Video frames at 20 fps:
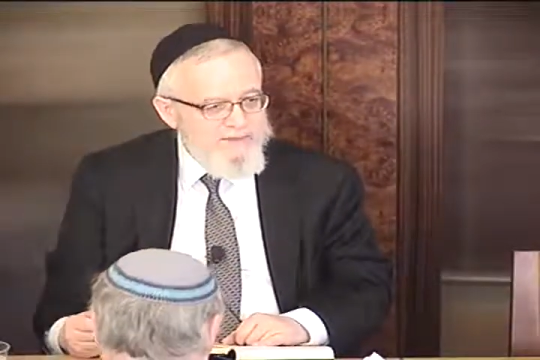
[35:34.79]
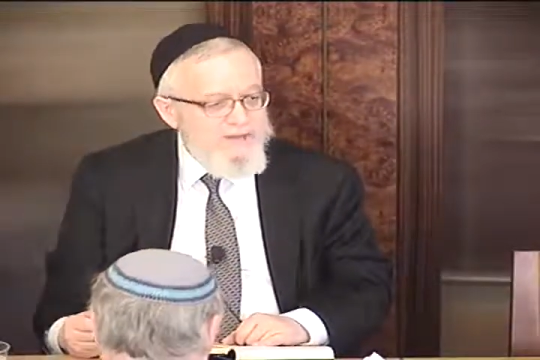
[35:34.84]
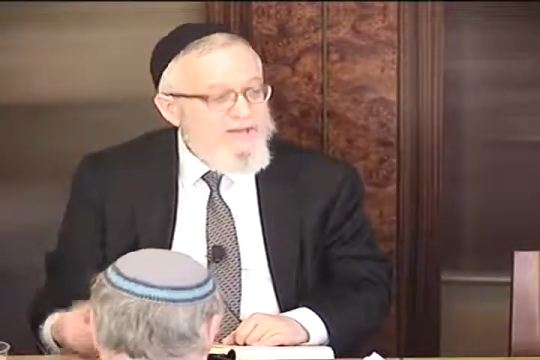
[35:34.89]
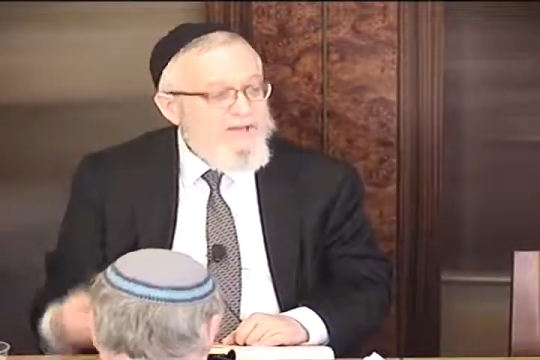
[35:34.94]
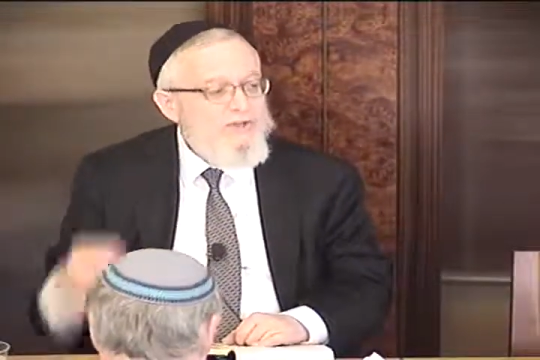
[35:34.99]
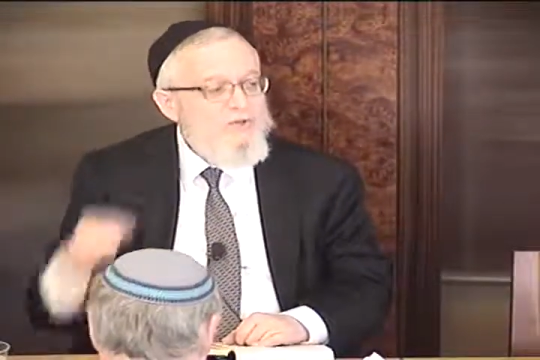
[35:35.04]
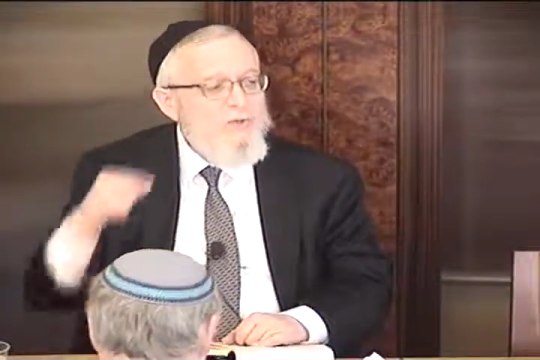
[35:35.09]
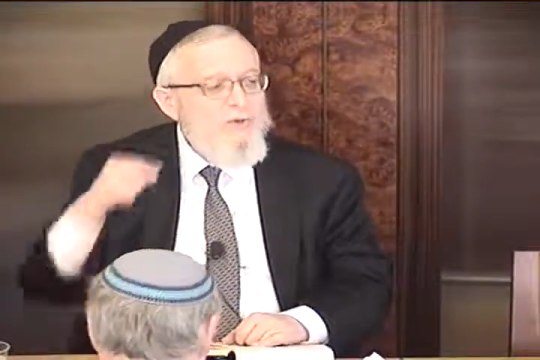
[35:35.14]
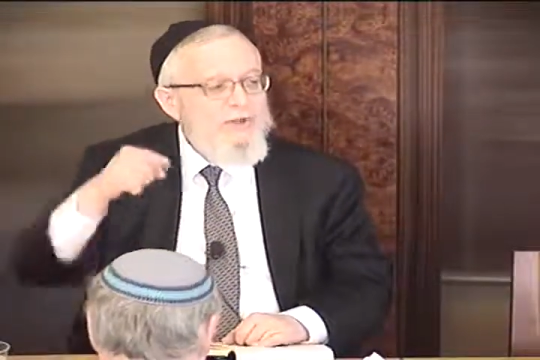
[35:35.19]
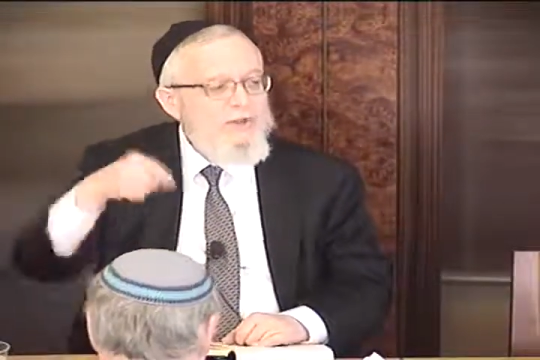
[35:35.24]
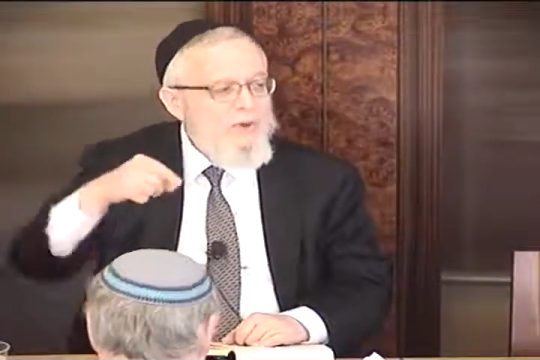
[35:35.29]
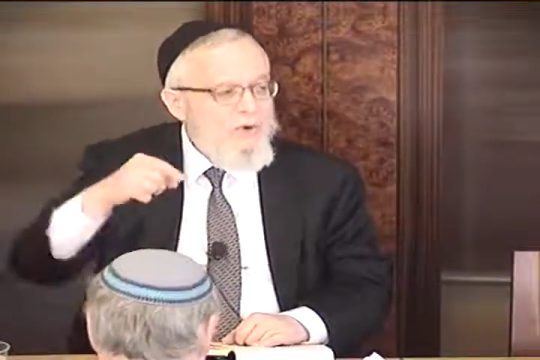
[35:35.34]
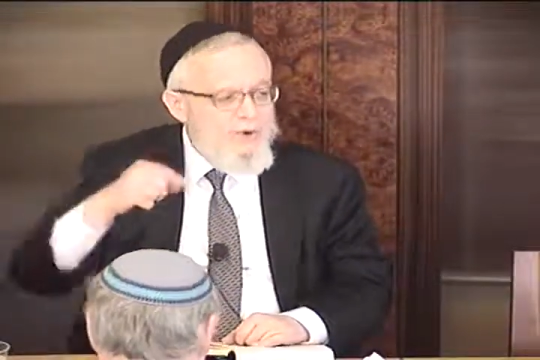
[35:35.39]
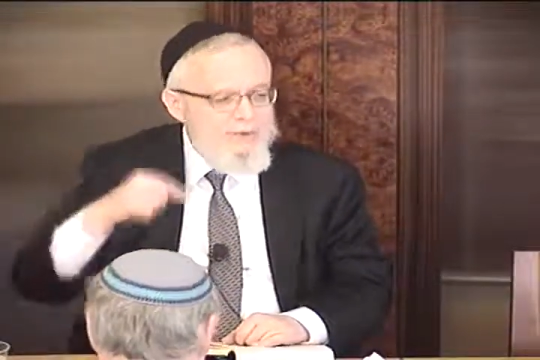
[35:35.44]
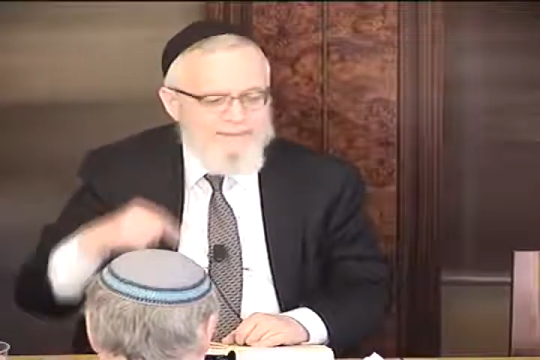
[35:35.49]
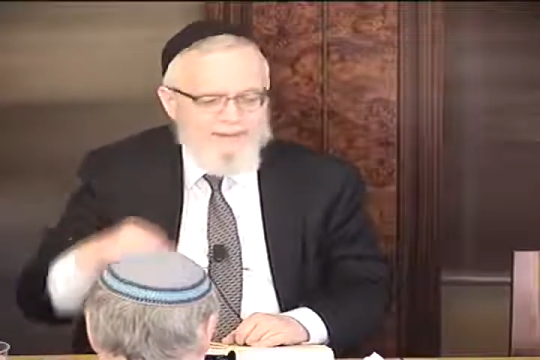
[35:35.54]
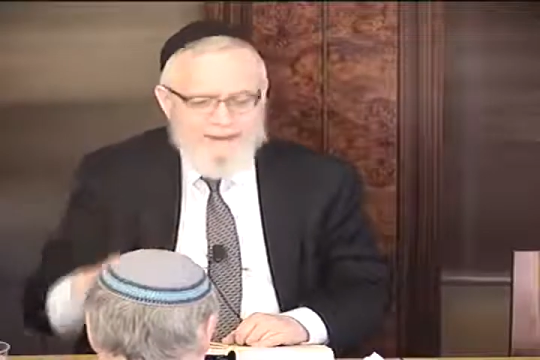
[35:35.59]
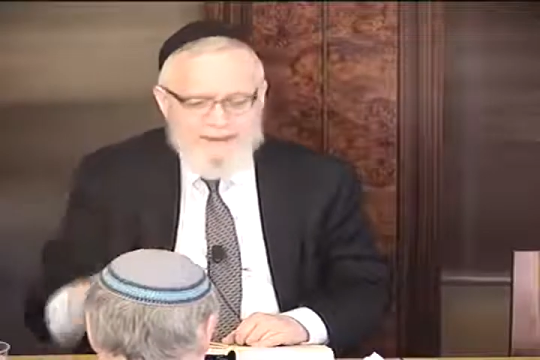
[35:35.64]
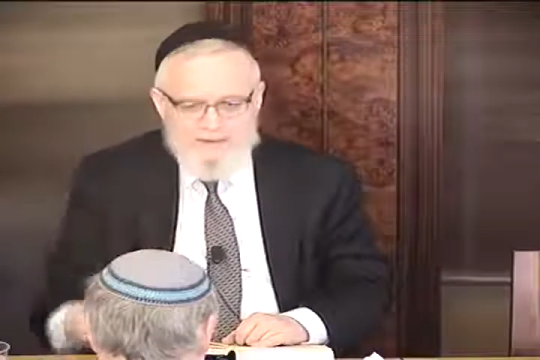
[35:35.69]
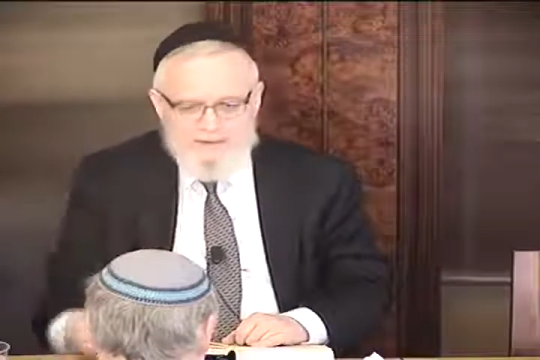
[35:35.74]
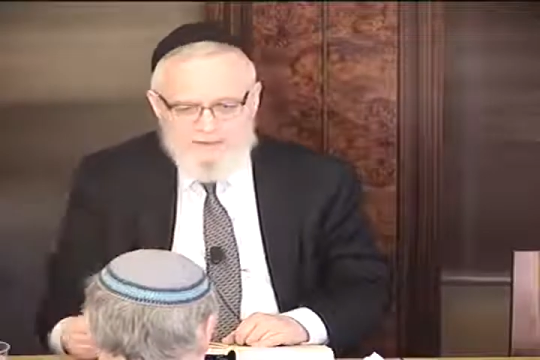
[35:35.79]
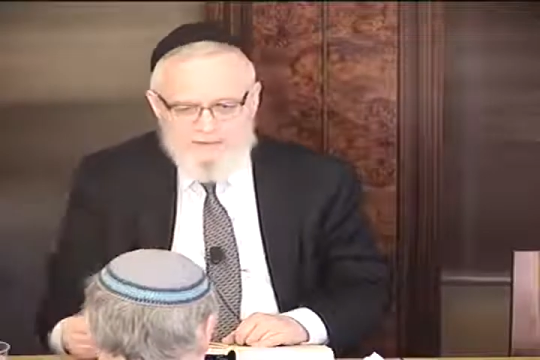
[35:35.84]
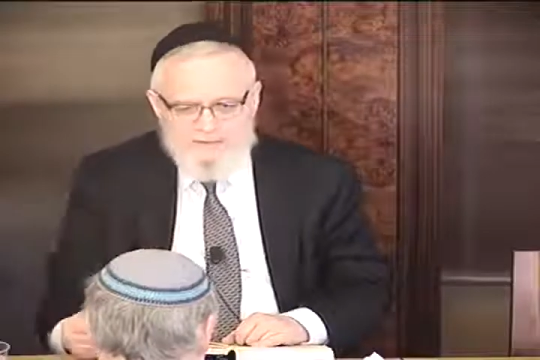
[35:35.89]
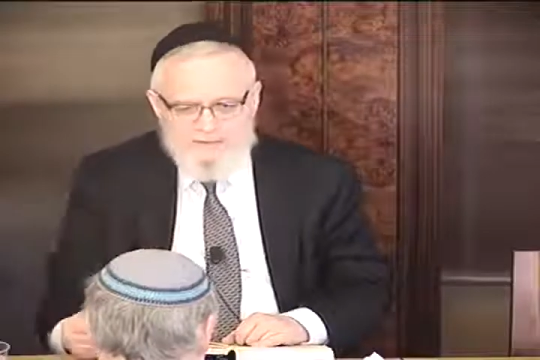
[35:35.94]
doesn't want to know about it.